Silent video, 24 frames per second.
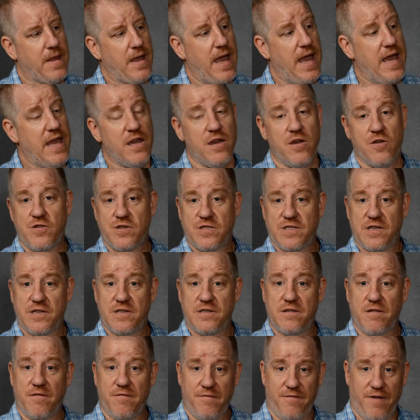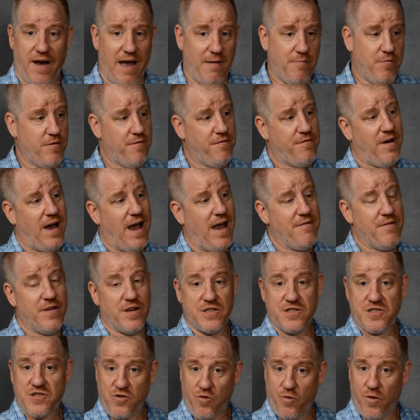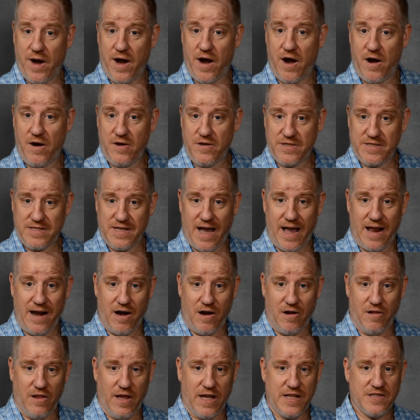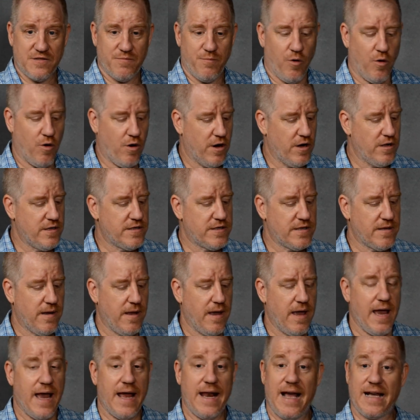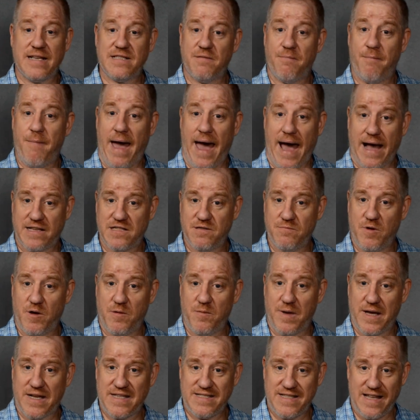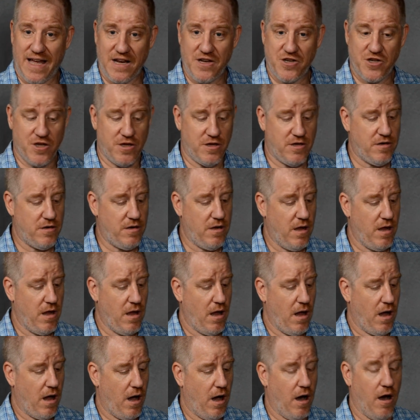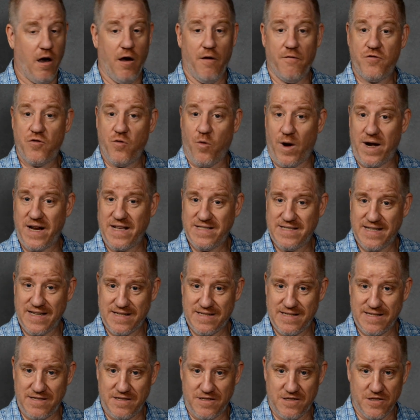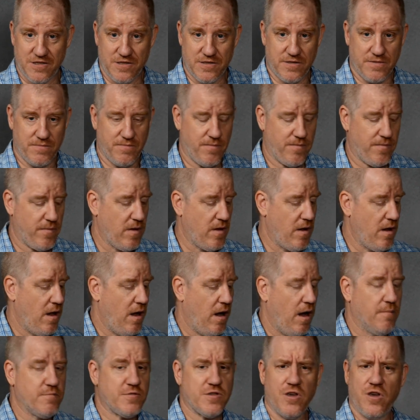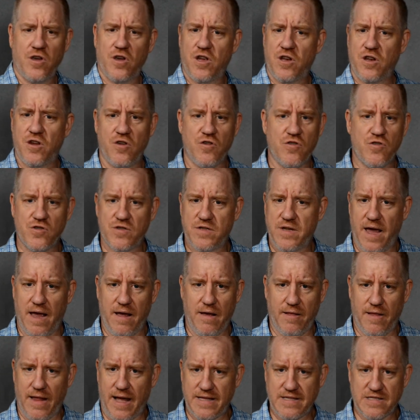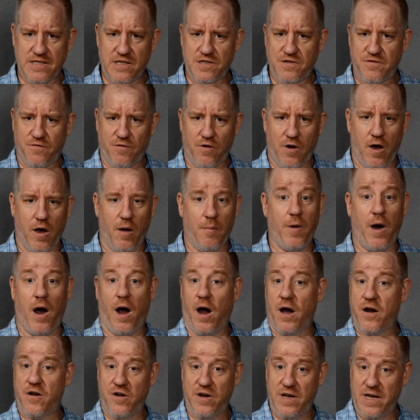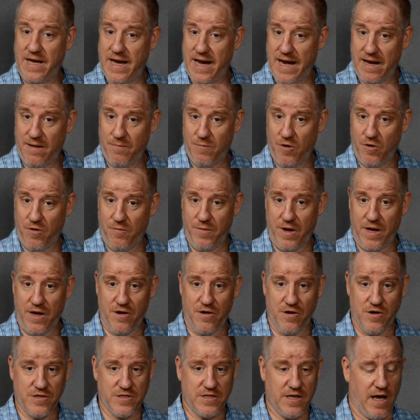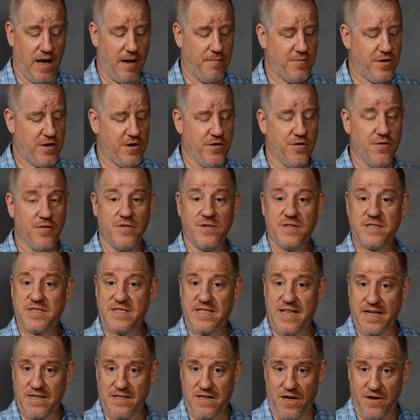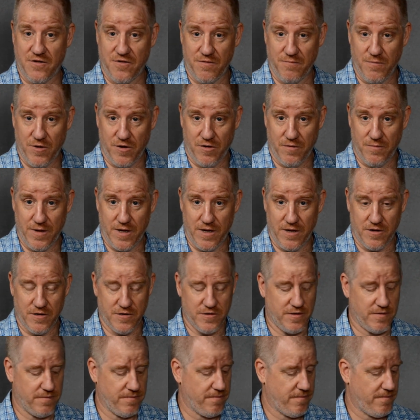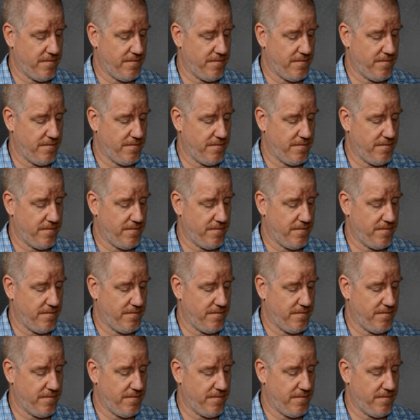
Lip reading: It uses 5.5-inch square Sinar lens boards. It has a maximum extension of 26 inches, so you can use lenses from 180 millimeters up to 600 millimeters.